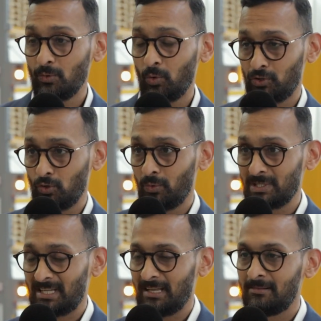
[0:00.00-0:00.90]
what you
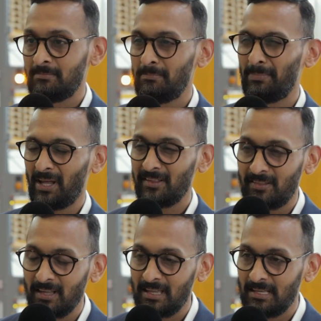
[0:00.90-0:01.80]
always get. But I
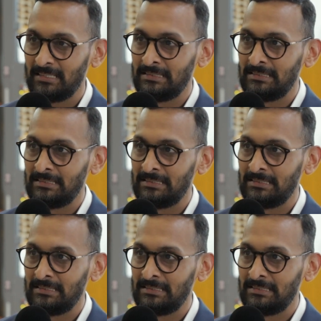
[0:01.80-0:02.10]
think